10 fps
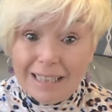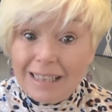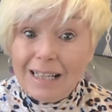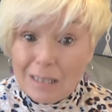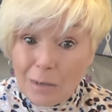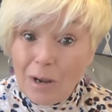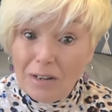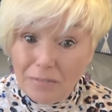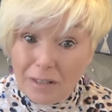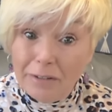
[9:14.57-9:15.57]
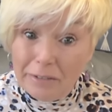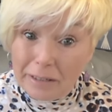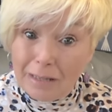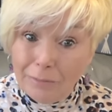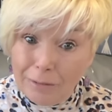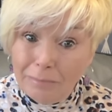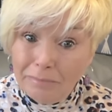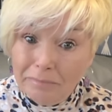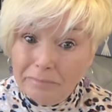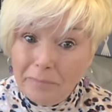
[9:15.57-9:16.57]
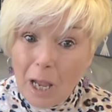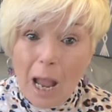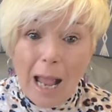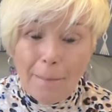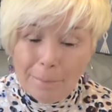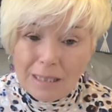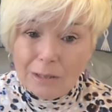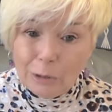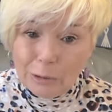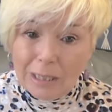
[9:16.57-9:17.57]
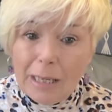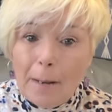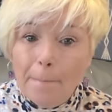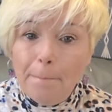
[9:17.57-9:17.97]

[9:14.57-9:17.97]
But that's how I felt at the gathering. Absolutely